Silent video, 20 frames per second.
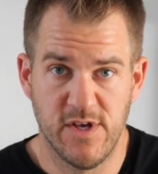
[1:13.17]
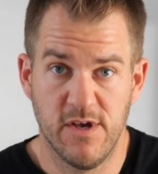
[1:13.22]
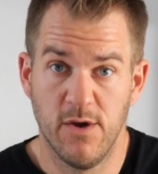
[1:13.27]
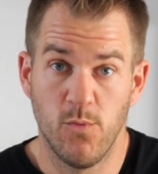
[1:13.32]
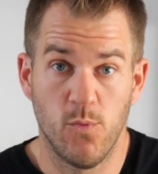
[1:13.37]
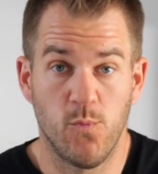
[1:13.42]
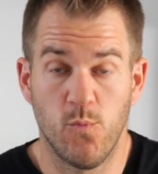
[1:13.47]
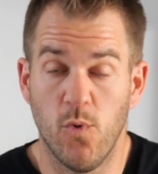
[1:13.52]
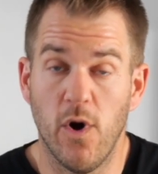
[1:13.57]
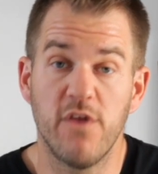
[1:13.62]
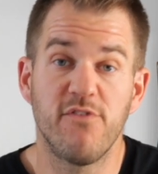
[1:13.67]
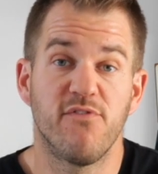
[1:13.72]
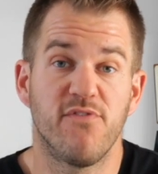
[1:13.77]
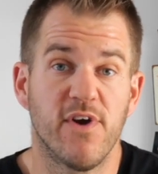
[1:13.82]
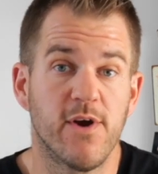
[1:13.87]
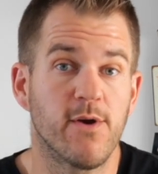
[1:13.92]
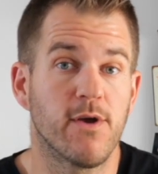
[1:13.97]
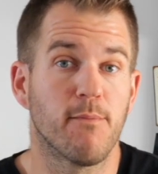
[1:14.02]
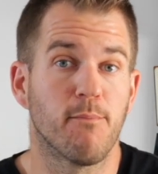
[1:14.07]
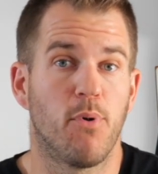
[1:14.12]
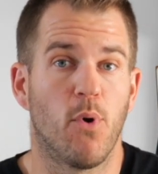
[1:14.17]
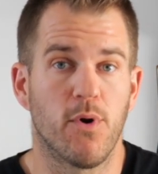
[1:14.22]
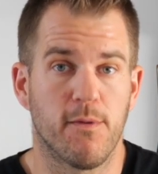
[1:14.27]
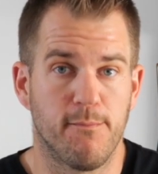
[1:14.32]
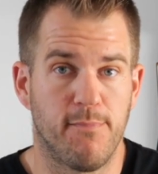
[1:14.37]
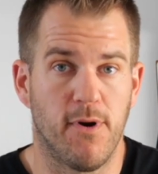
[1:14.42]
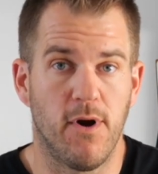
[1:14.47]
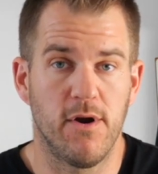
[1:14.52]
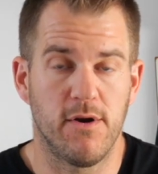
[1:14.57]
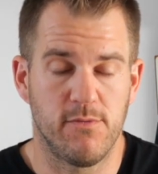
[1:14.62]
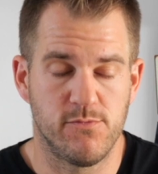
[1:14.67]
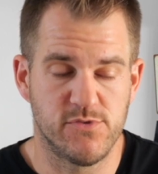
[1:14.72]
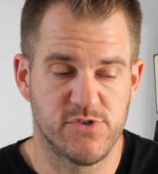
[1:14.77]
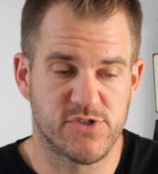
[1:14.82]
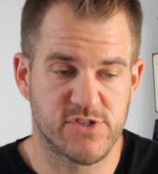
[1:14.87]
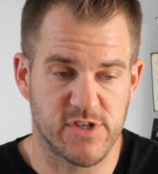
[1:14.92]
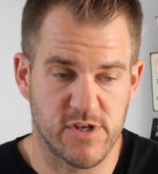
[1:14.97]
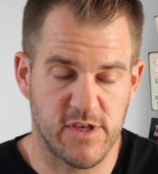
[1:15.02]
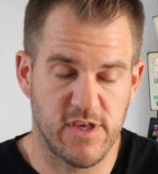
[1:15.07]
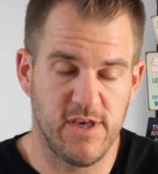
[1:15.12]
One very important part, which is
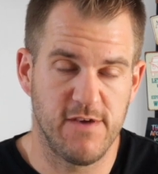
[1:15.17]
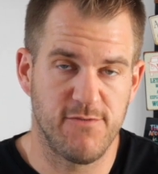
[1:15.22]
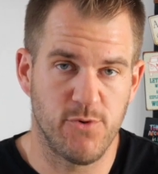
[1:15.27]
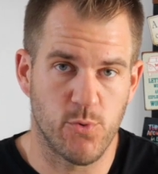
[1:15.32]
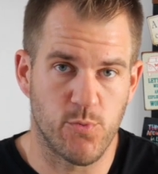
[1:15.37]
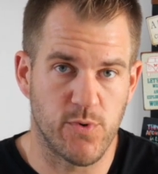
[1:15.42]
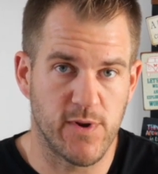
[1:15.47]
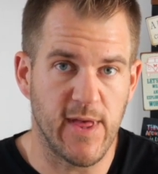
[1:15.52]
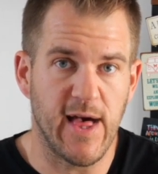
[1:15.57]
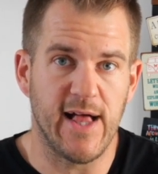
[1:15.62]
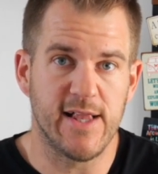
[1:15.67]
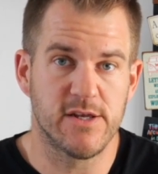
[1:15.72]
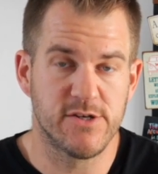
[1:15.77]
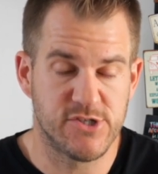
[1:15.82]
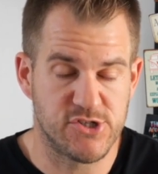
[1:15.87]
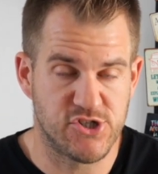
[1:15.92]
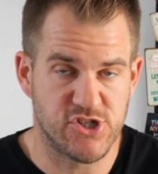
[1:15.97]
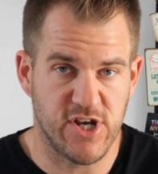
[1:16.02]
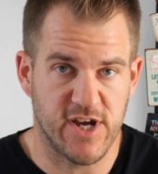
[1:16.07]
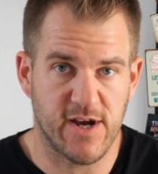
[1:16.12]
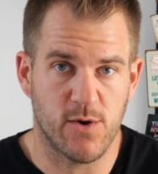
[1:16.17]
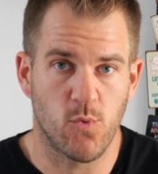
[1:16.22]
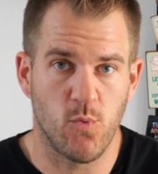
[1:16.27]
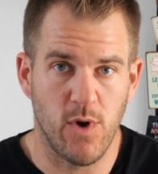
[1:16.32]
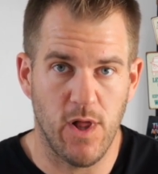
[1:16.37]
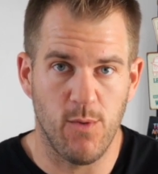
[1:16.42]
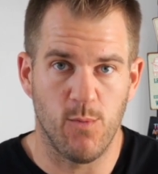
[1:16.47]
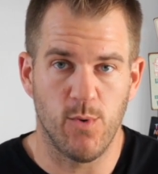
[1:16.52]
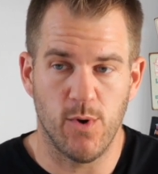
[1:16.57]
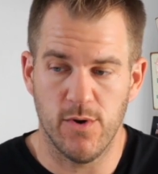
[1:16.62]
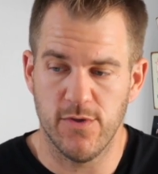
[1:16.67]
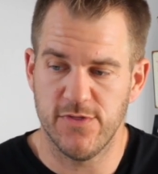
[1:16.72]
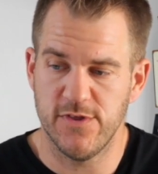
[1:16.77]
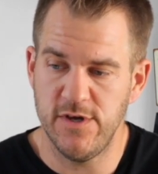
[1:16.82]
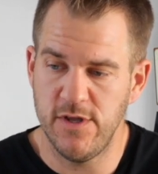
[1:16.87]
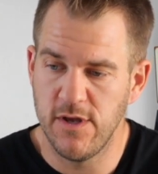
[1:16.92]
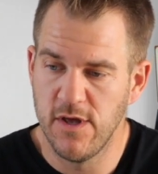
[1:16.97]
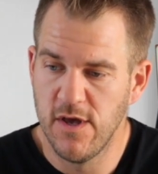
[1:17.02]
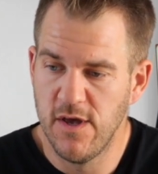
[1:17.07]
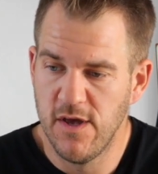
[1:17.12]
going to give you a reality check, well worth
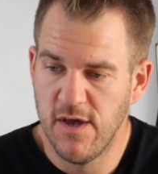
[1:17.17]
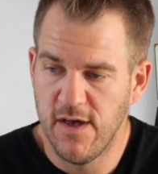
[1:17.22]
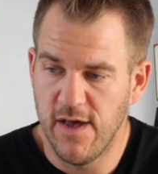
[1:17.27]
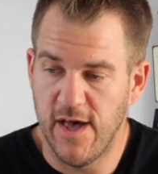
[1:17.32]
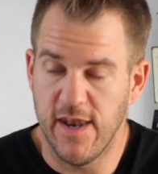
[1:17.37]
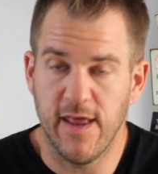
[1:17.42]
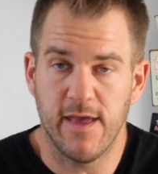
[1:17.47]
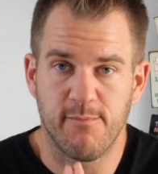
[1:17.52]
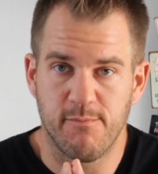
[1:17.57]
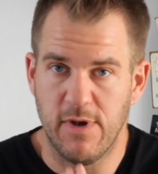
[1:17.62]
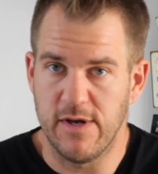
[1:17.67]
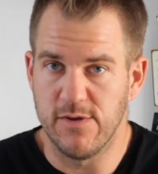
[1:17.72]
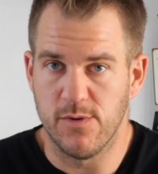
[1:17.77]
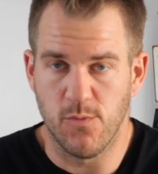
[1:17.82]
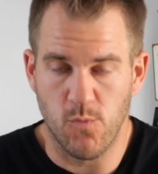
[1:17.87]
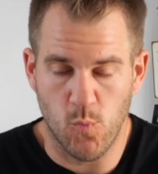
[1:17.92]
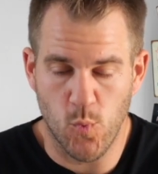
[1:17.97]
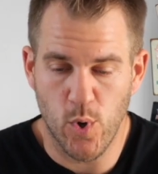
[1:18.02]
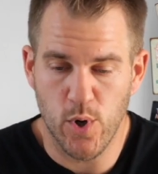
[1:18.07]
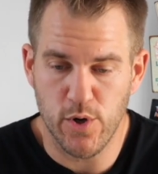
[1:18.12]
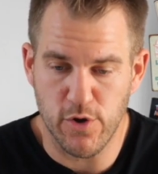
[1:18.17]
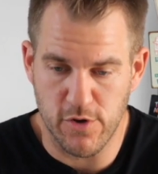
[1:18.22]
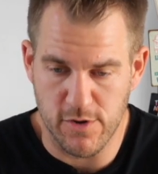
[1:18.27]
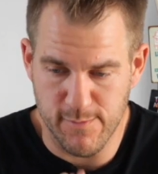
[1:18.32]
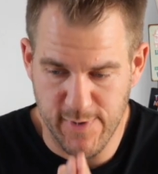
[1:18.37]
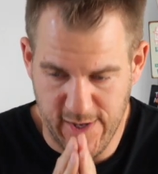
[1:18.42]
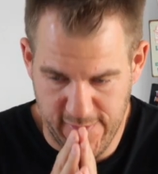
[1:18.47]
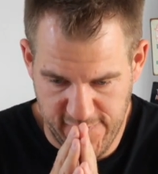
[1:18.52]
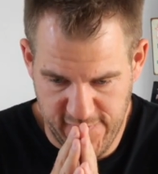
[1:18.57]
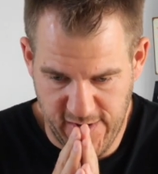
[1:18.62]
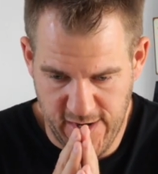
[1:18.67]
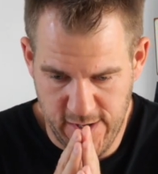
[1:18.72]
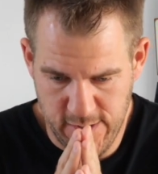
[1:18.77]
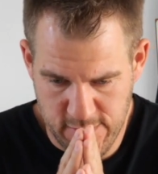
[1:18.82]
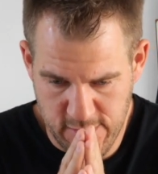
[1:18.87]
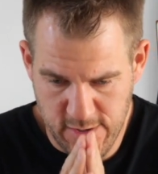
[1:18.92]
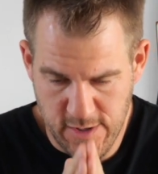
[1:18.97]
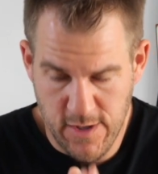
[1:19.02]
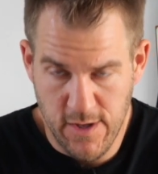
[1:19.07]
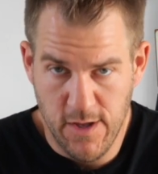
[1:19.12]
it. And I warn you about that.
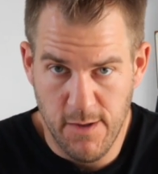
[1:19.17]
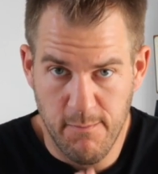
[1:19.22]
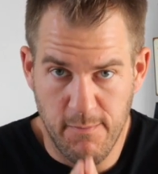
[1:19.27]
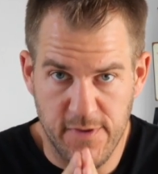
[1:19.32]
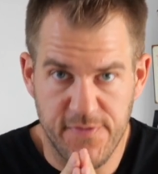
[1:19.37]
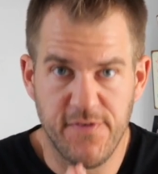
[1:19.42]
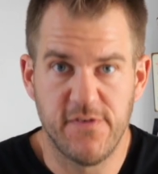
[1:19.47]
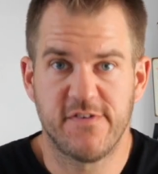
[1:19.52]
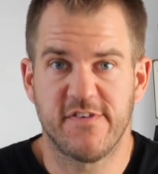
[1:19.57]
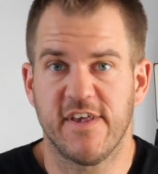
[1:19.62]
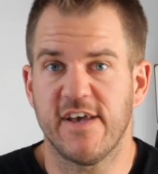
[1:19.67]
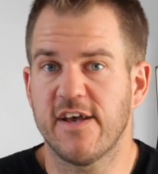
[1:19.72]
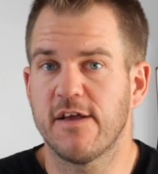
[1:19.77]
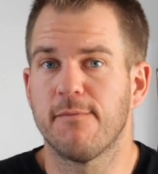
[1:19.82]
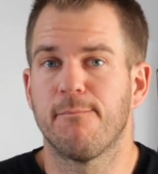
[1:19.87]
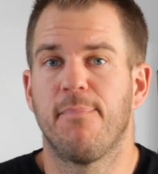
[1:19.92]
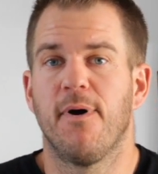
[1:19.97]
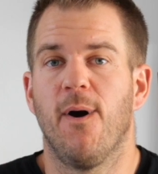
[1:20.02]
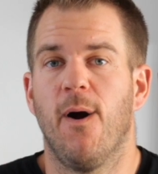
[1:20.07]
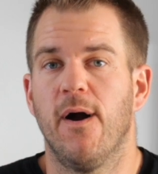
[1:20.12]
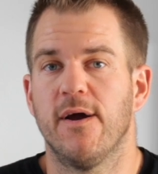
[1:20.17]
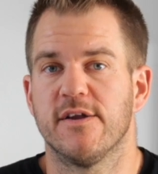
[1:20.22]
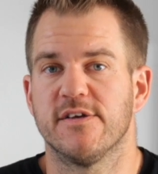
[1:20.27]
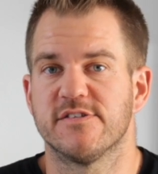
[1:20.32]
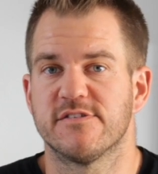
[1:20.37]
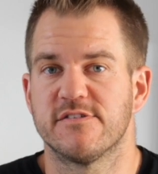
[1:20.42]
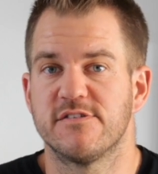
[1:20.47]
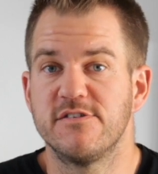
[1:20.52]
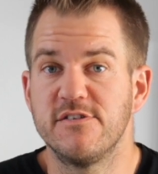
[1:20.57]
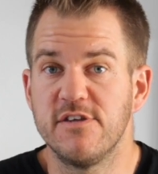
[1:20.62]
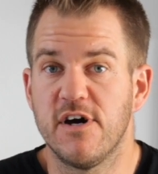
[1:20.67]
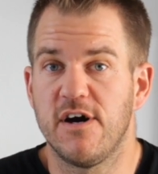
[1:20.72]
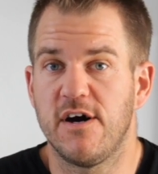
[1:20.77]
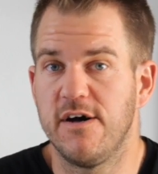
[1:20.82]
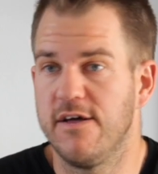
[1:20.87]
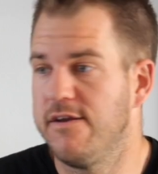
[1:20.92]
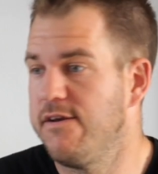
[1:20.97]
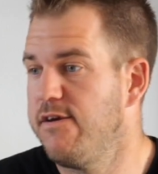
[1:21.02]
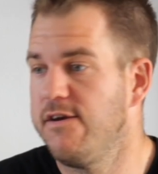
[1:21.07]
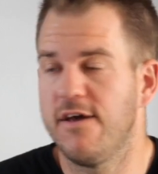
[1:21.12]
But the second part is
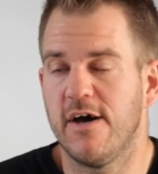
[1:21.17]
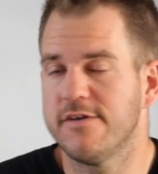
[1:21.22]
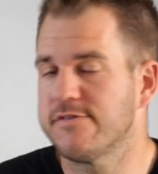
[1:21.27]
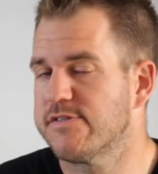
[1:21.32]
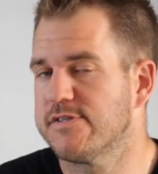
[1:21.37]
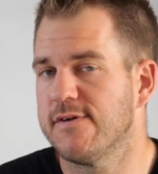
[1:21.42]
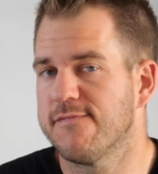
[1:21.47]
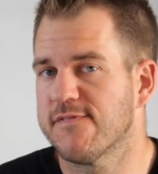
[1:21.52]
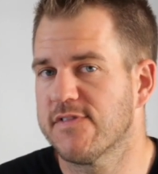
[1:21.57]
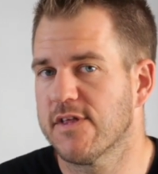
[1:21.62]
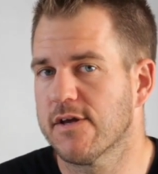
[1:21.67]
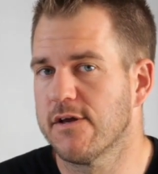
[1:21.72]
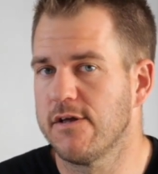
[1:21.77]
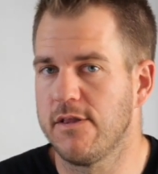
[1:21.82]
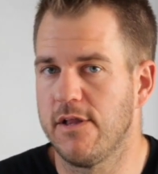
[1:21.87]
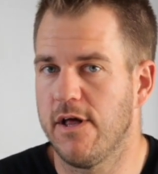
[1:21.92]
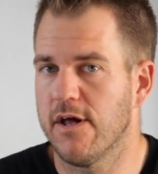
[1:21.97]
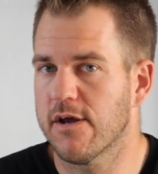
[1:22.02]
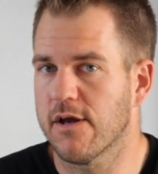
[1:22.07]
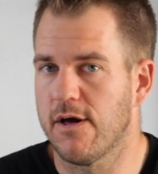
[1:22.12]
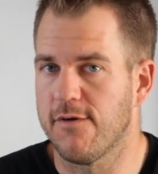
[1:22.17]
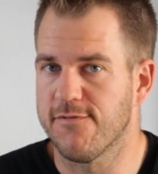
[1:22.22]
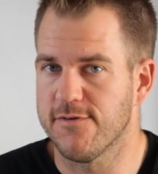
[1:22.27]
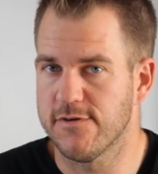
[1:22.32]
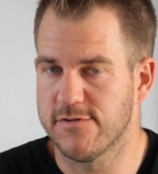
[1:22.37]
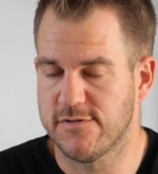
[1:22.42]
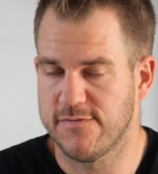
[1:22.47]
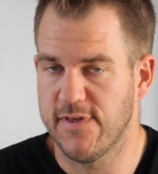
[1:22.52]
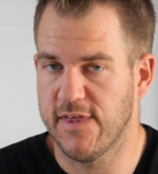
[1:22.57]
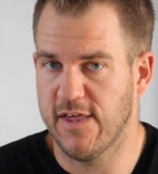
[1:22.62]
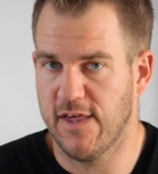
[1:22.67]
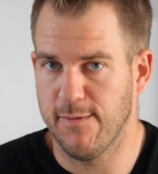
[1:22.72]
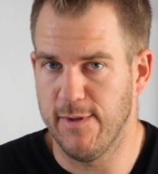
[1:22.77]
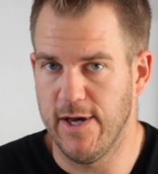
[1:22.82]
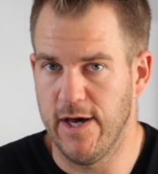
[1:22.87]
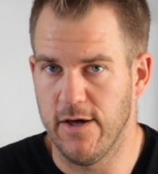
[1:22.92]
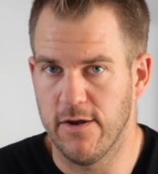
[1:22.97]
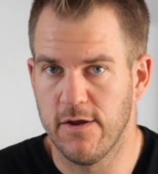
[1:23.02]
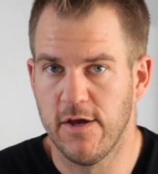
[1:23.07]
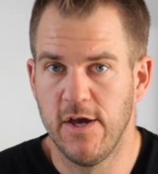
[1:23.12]
not something that a lot of golfers think about.